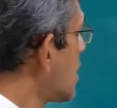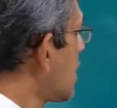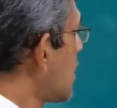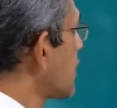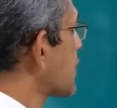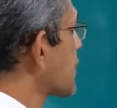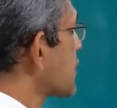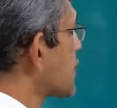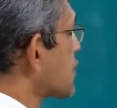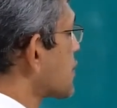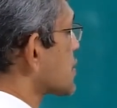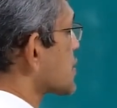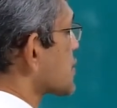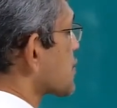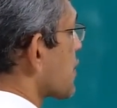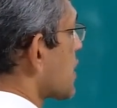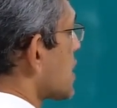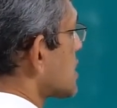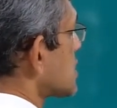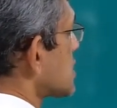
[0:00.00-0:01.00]
Of course,
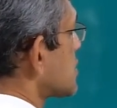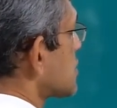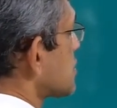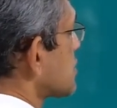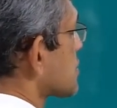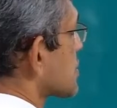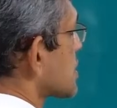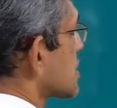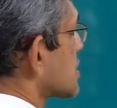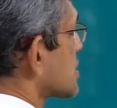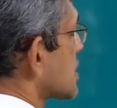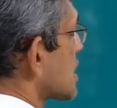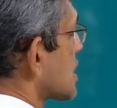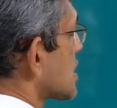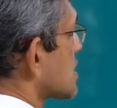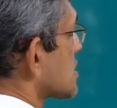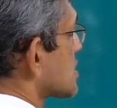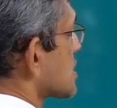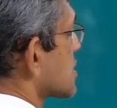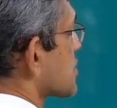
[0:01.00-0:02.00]
1, 2, 3
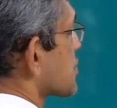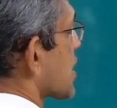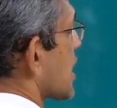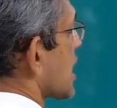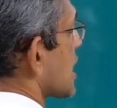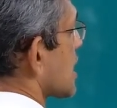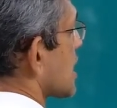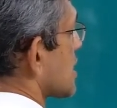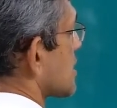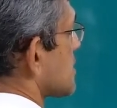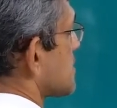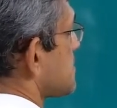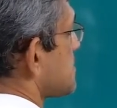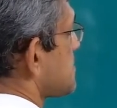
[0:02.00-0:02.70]
together is a triangle.